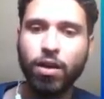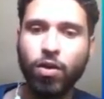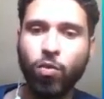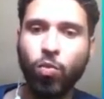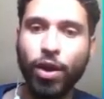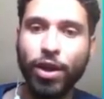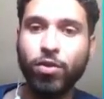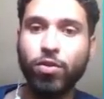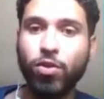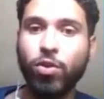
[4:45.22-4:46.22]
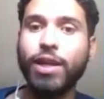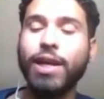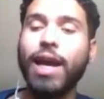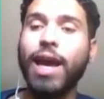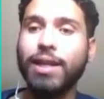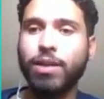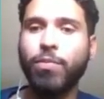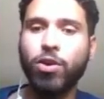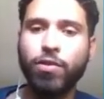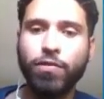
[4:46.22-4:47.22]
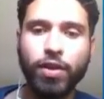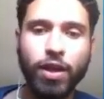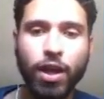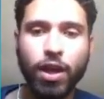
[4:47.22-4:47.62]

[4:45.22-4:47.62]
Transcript: when you're looking at typography.